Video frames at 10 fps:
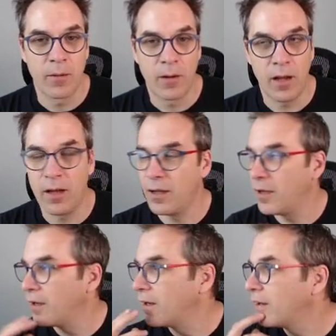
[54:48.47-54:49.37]

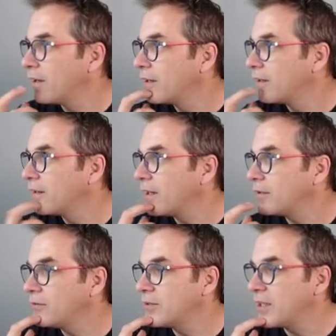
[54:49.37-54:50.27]
how
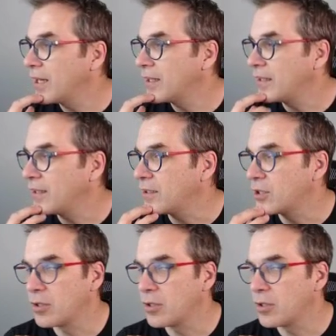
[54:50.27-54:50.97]
do you say that in English?